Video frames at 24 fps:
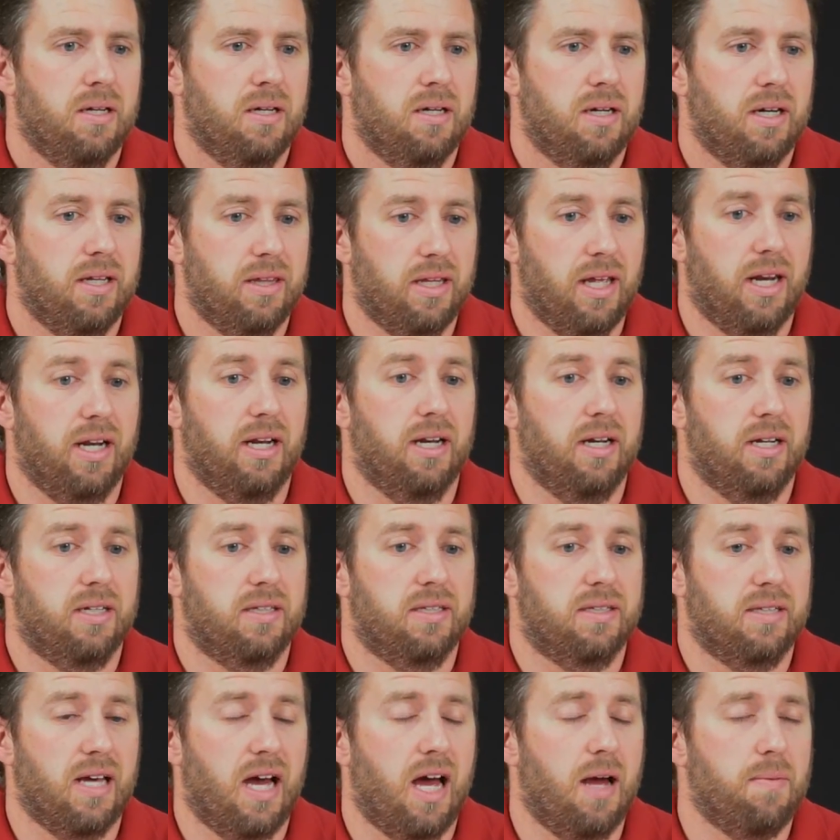then at a
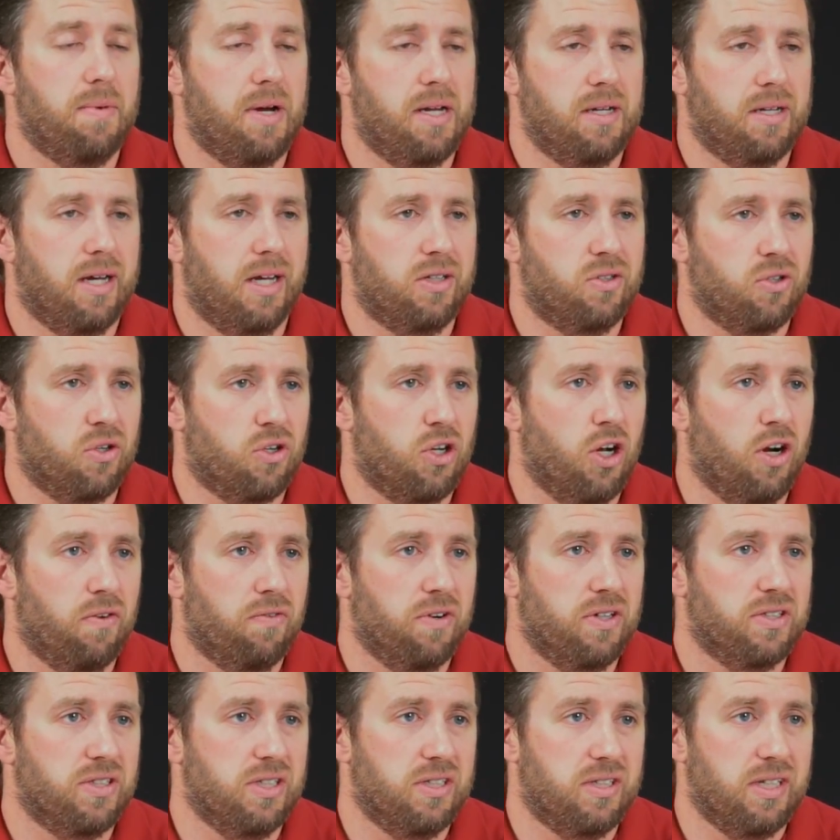time I took over
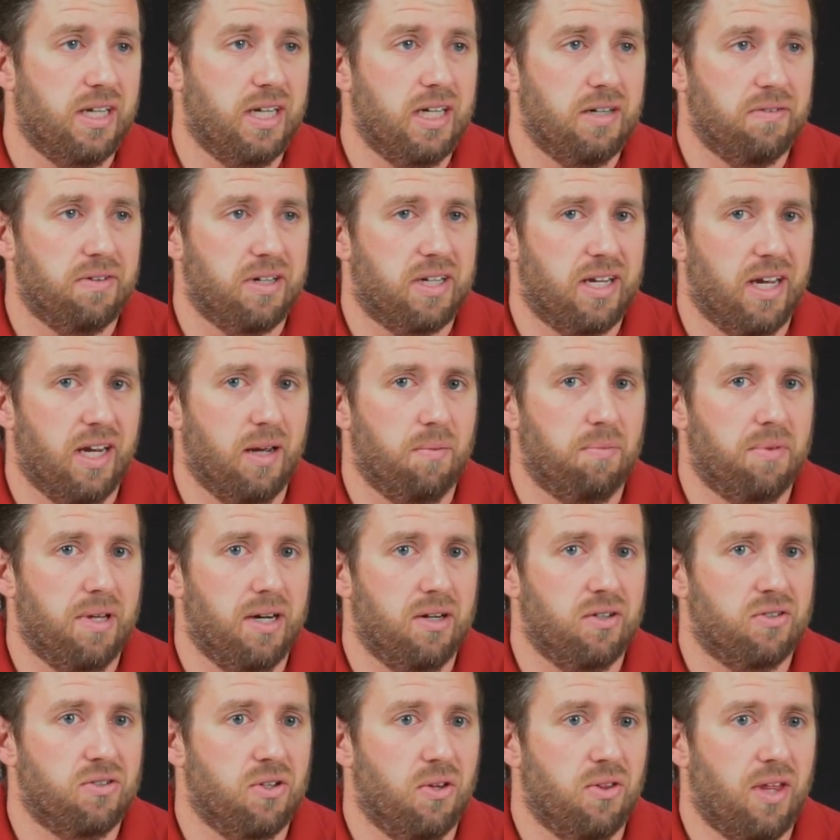as a dean of a camp there.
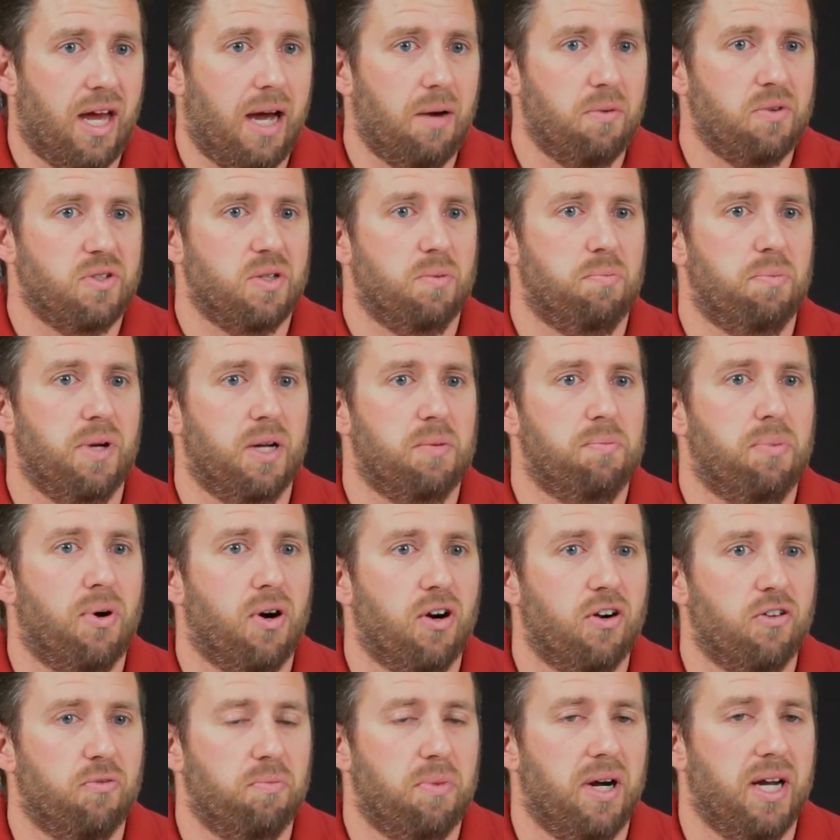So that was a big
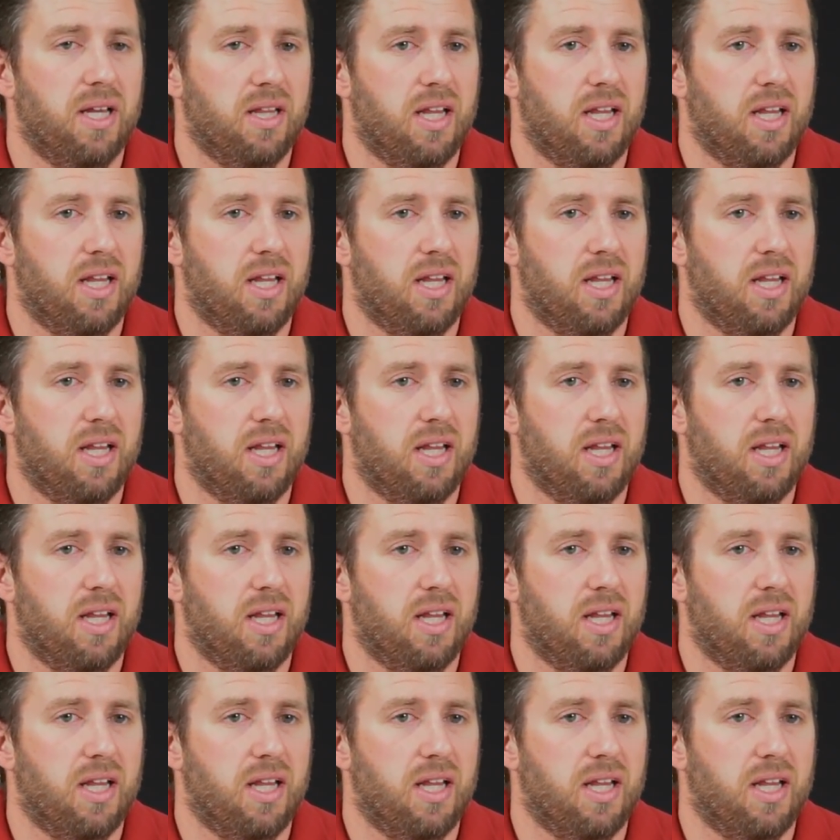part of my